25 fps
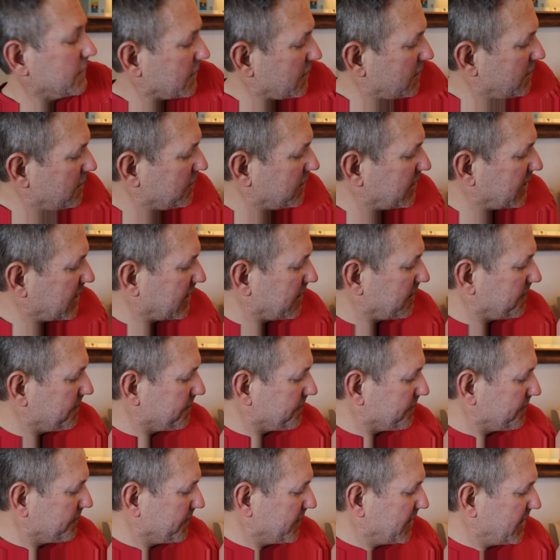Okay.
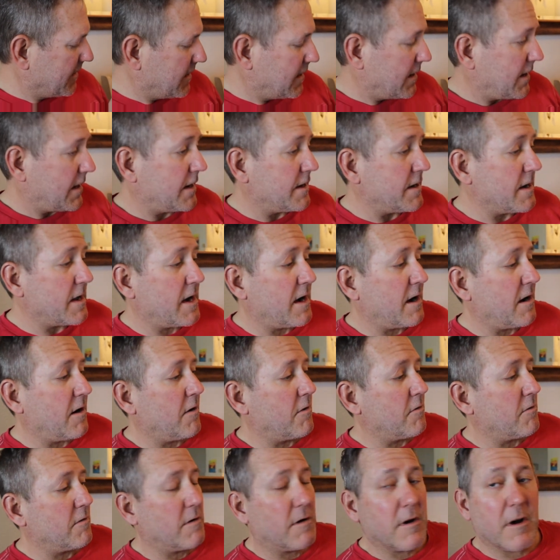And
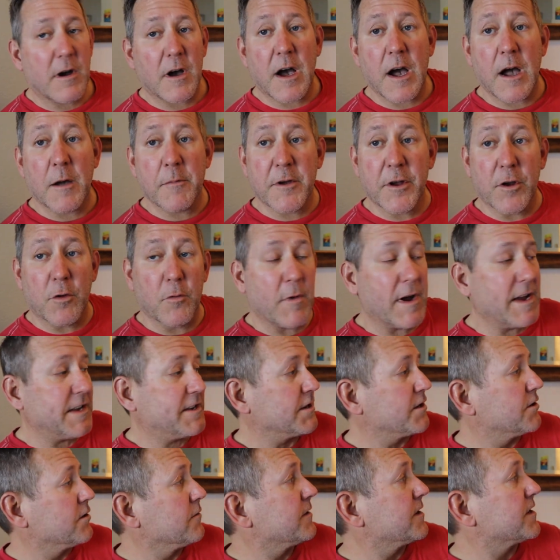now, I'm going to wait
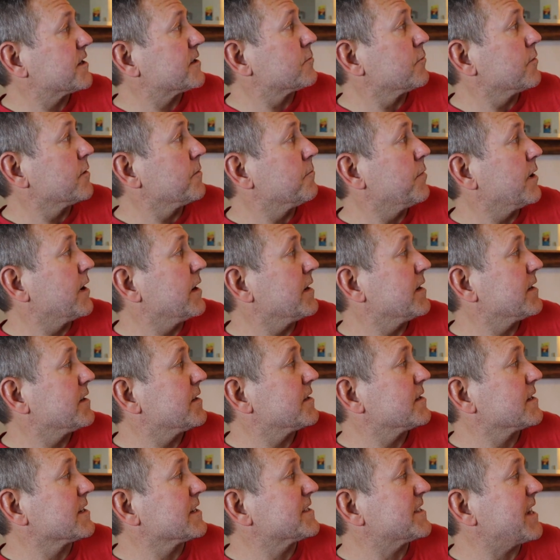to do this one, but
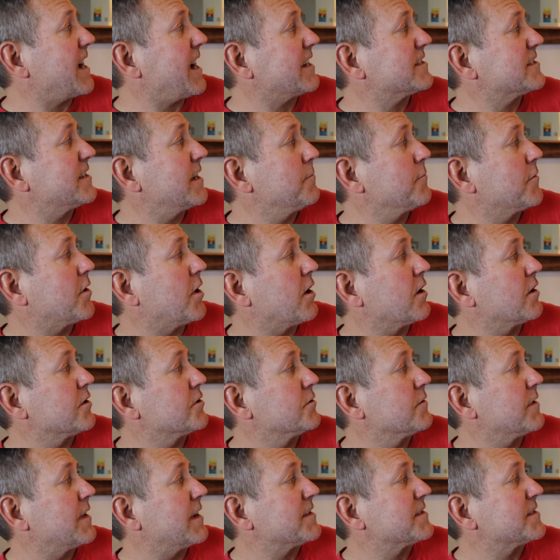exact same card,
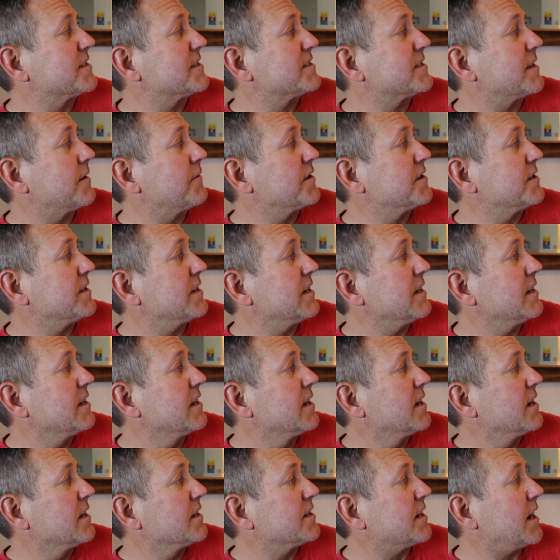two thousand seventeen,
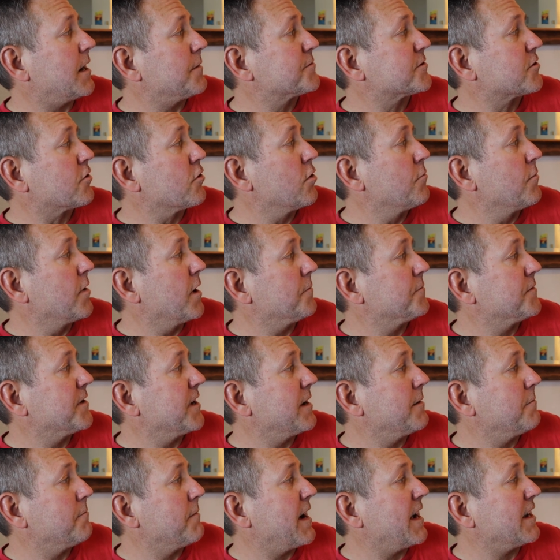Topps Chrome
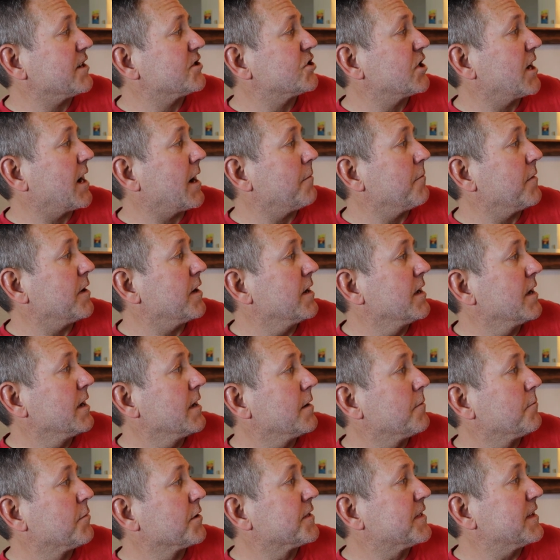Update, Matt Chapman,
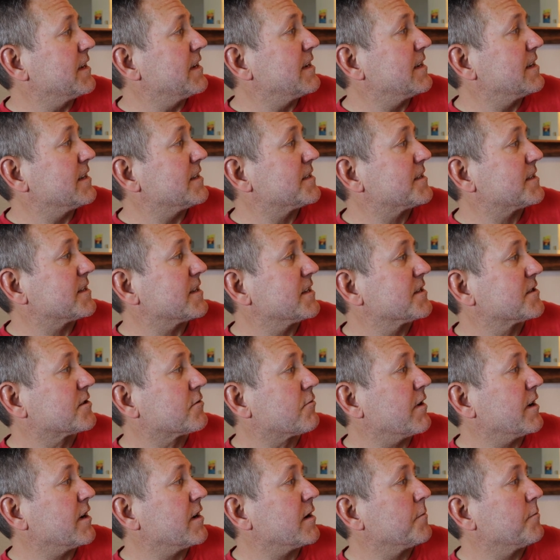but this is
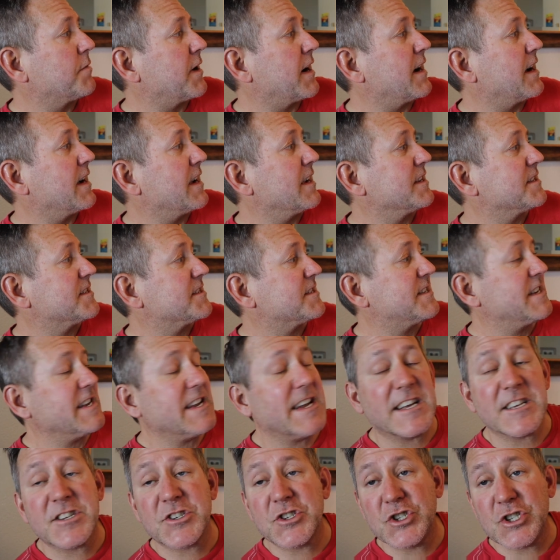graded by C
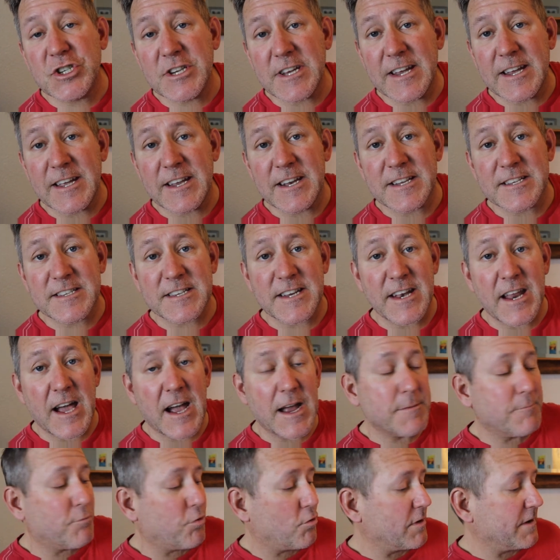S G, and it's a
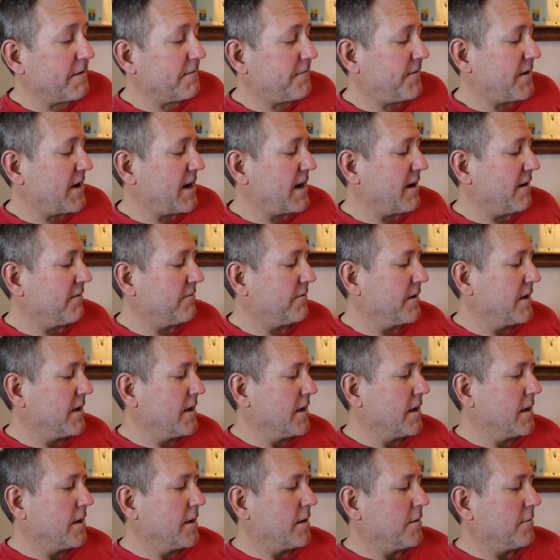nine point five.
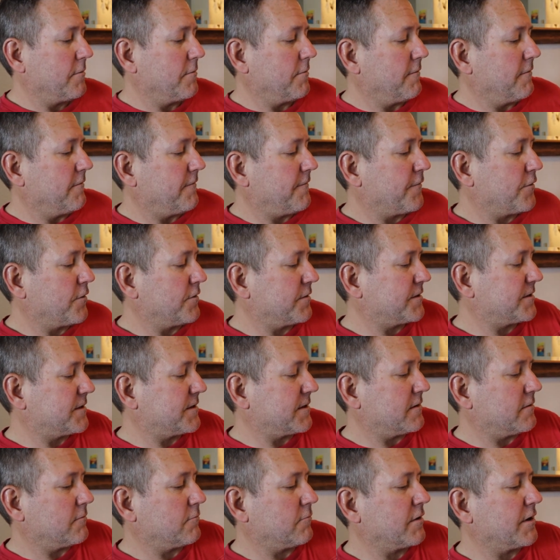
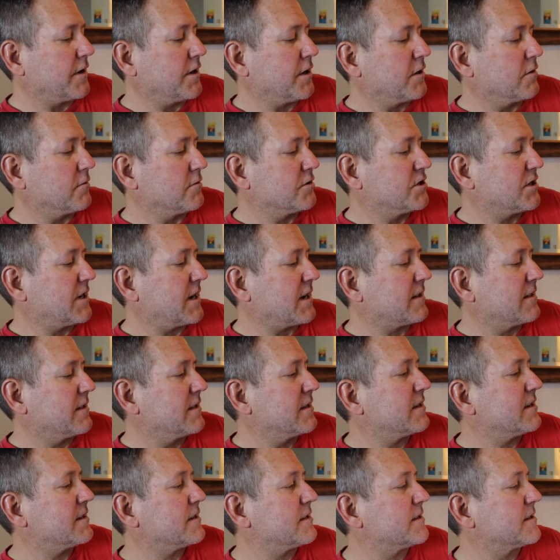First, we're going to go check
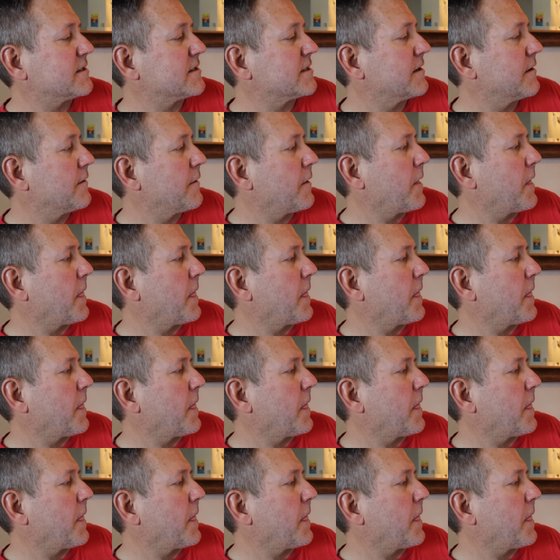this.